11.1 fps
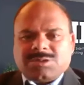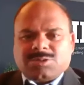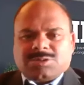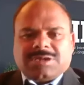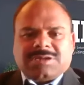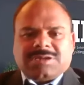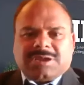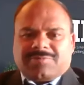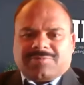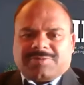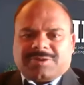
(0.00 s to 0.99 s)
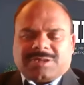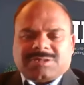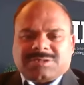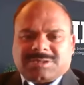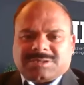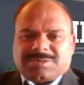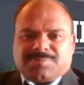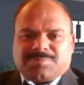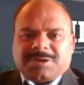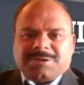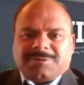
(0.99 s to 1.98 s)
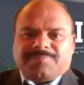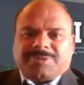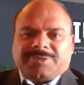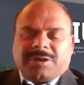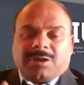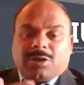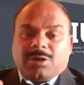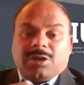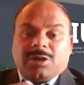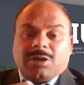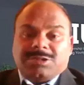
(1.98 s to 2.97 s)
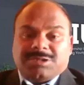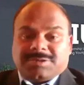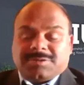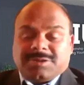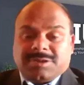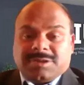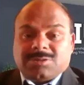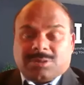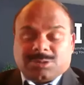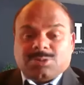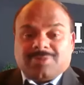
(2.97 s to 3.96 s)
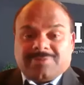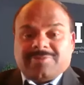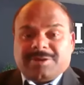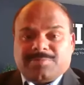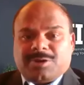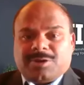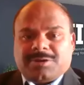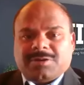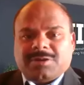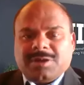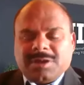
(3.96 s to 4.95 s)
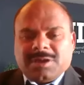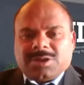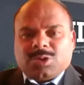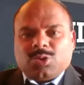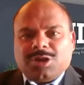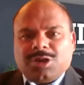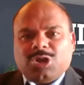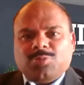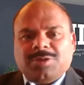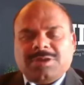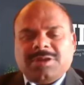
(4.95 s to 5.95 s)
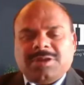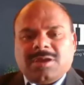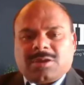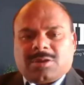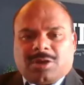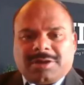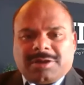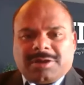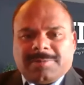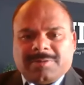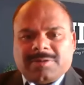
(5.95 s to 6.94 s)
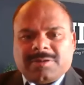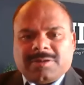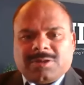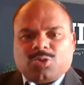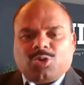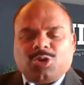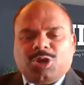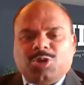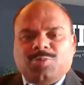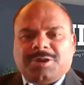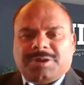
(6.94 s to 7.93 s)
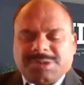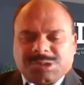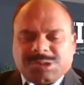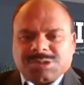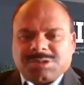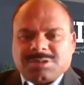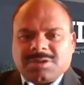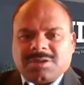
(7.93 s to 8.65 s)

So that kind of trust is important. Loyalty is also very, very important. You don't need to be royal. You don't need to be rich